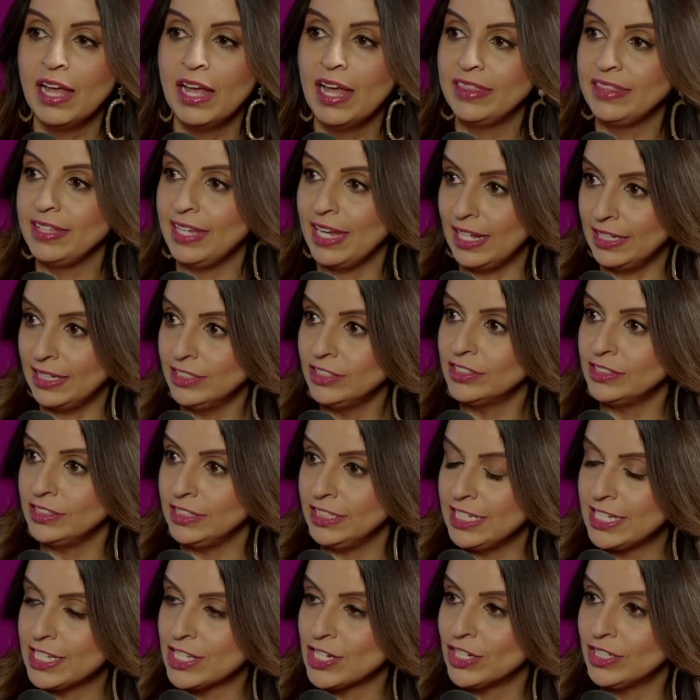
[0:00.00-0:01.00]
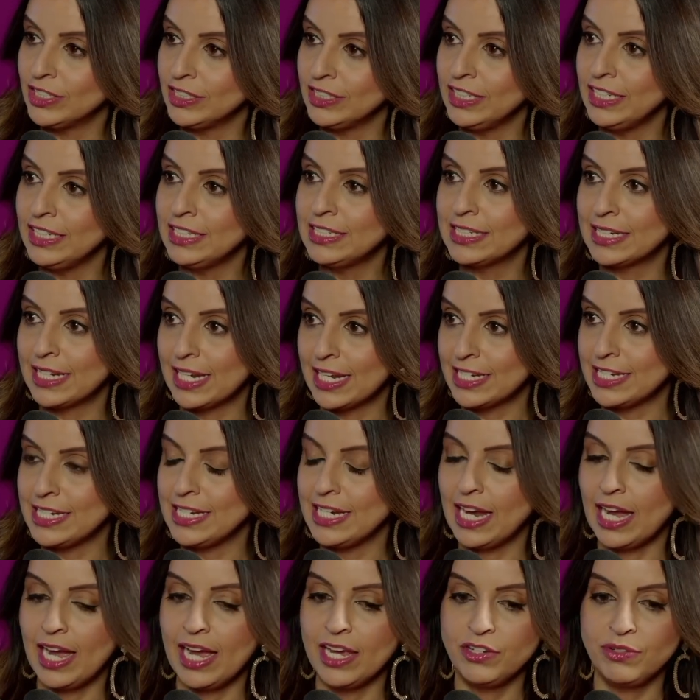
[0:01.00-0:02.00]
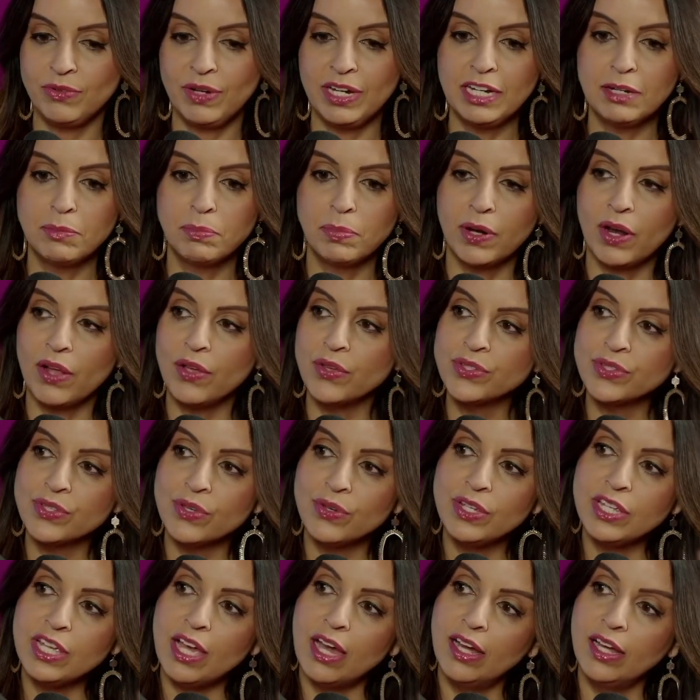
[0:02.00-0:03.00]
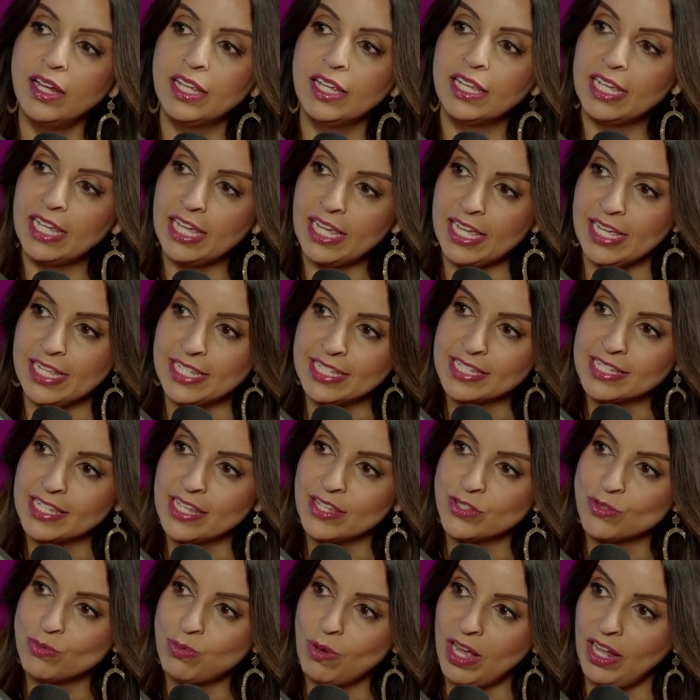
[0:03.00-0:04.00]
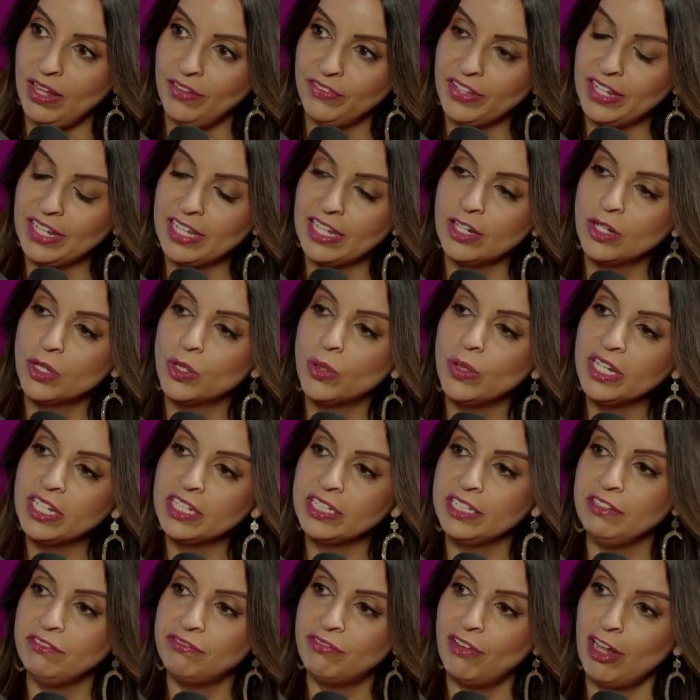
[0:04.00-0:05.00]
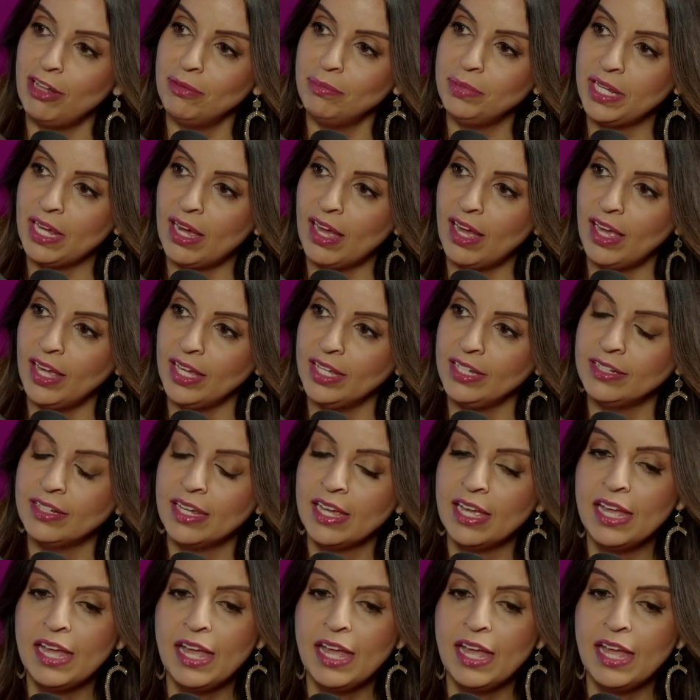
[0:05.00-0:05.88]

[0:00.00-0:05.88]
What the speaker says: the elderly, certainly to get dehydrated, but also young kids as well. They can quickly fall behind.